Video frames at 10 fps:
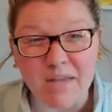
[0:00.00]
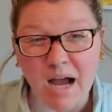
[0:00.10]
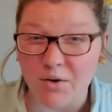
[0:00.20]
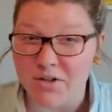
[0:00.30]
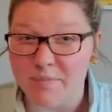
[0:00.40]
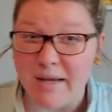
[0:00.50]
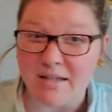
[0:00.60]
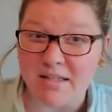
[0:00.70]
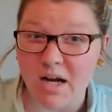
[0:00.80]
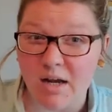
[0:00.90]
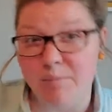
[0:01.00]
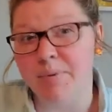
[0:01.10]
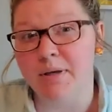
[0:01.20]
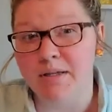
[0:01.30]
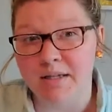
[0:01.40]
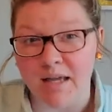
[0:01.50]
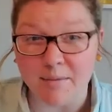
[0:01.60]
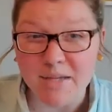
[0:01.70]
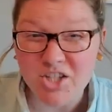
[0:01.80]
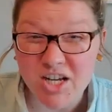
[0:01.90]
outer space type
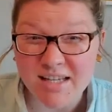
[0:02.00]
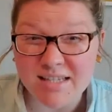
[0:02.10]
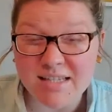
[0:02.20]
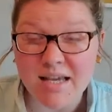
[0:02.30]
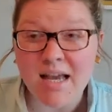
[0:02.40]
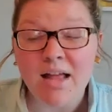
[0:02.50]
images,